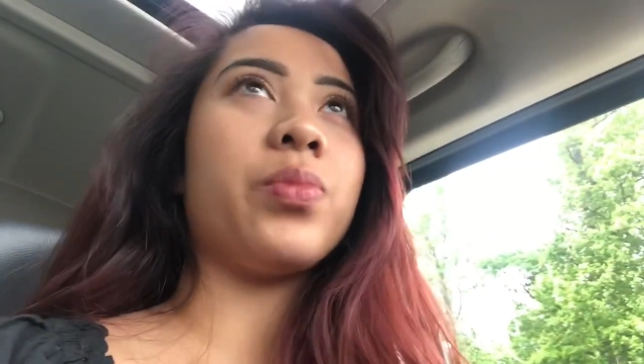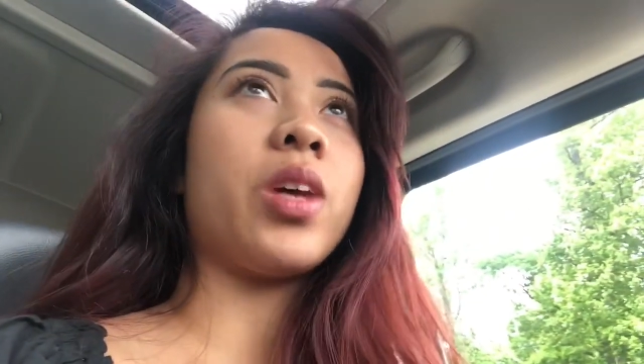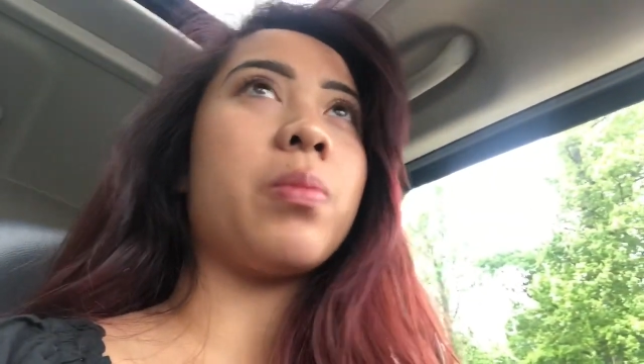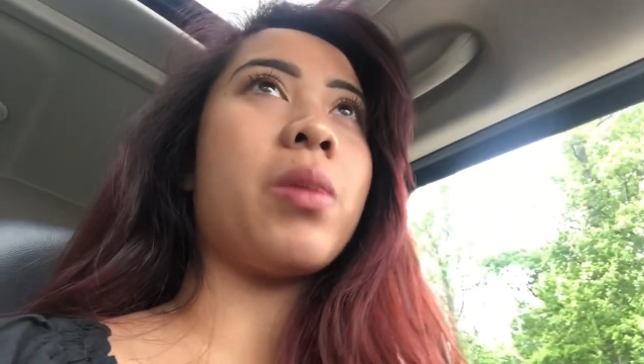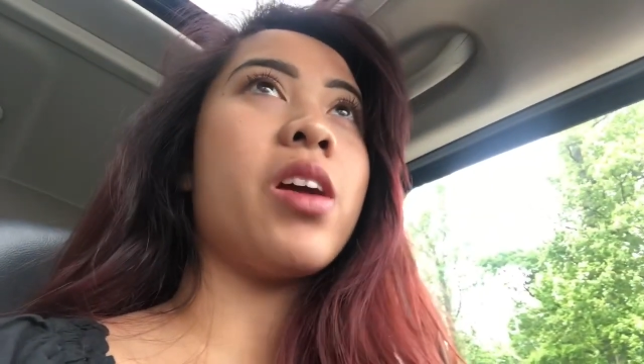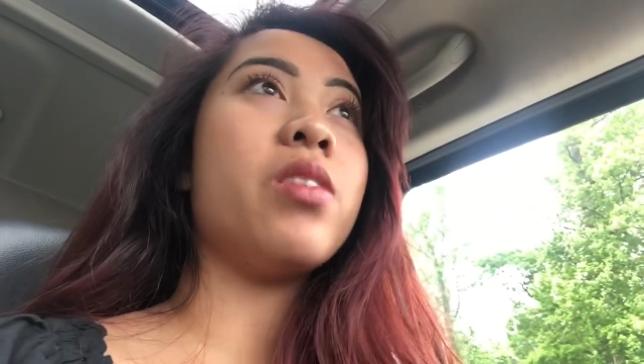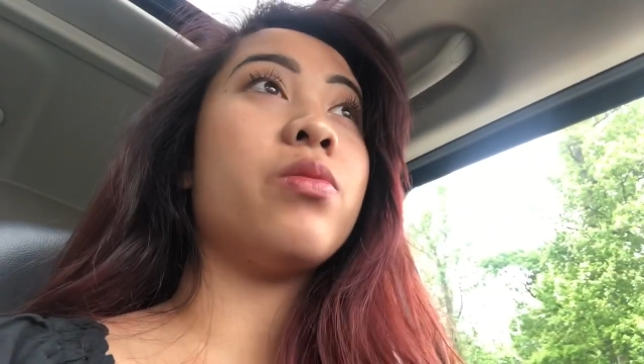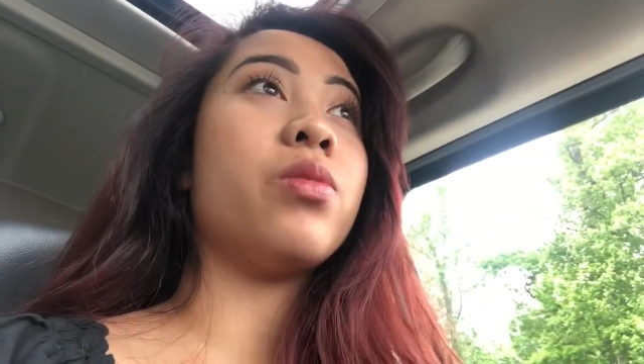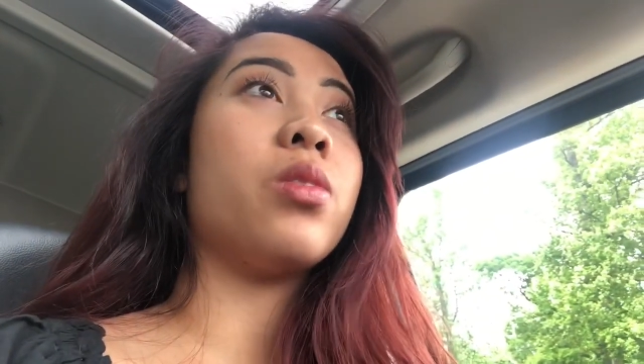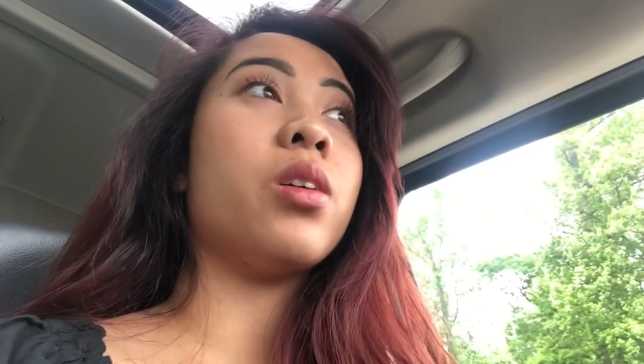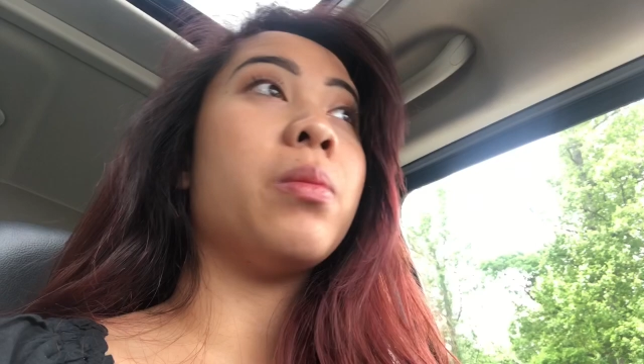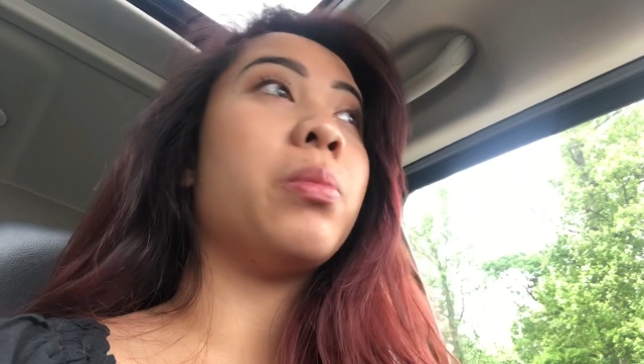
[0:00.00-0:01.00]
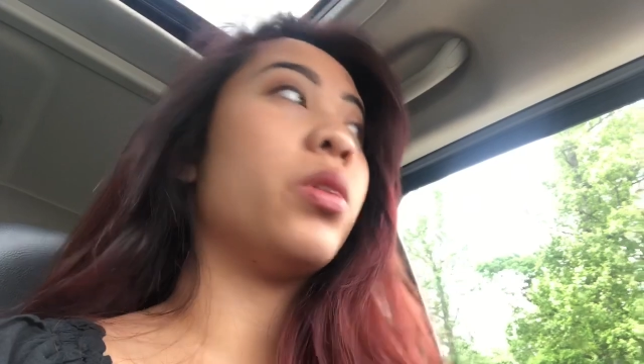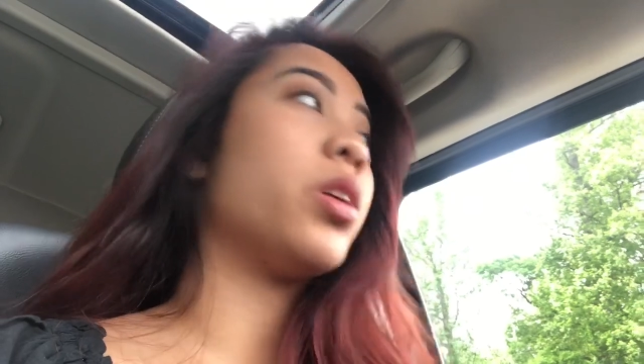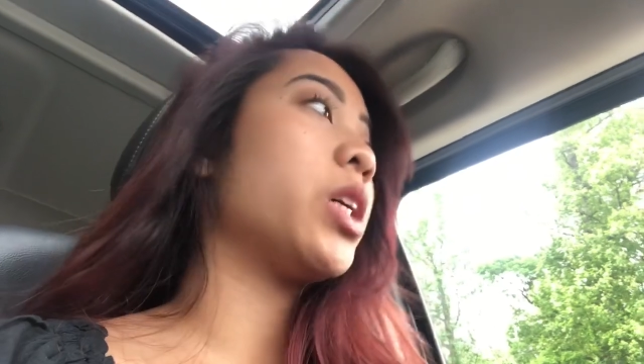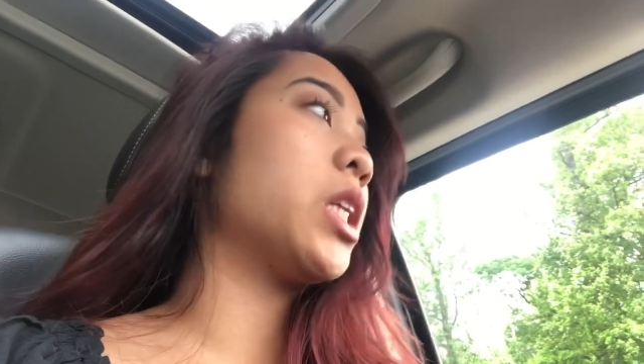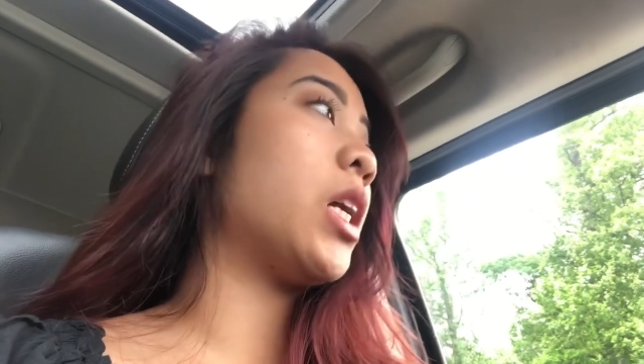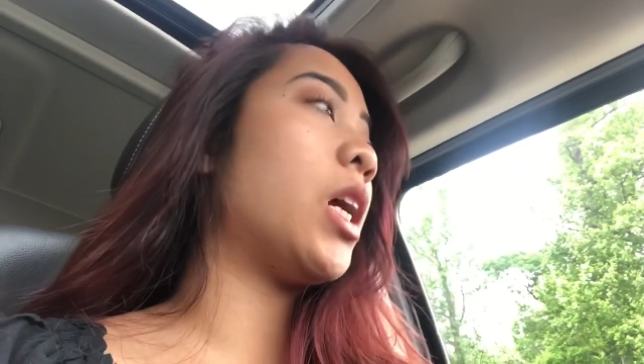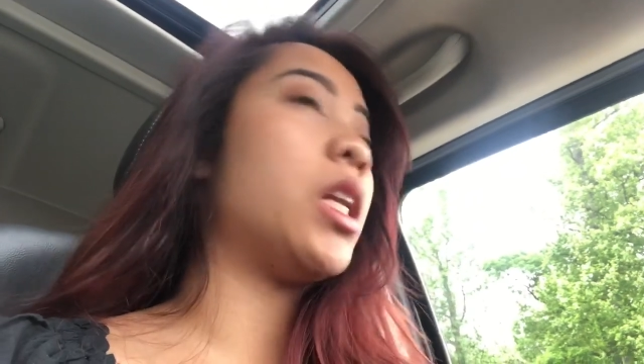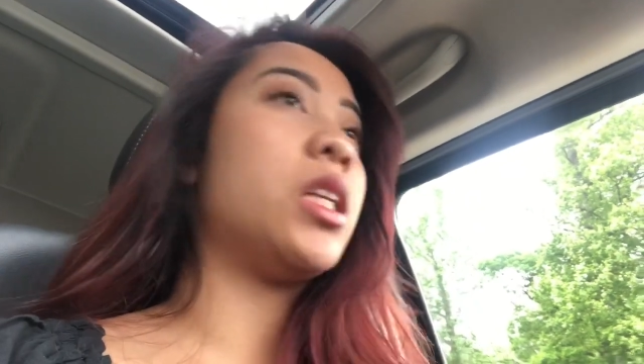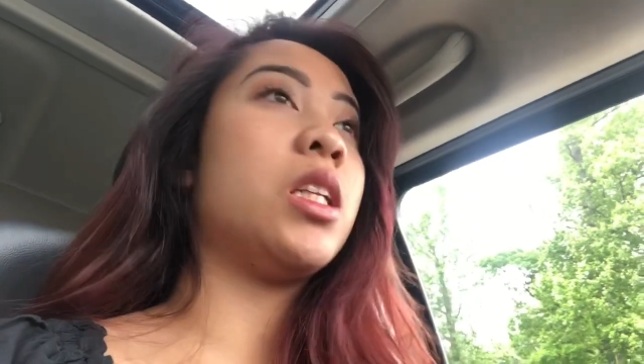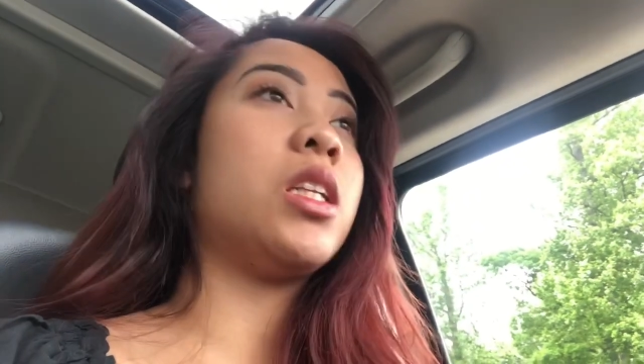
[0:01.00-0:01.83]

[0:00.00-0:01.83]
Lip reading: I paid for a book that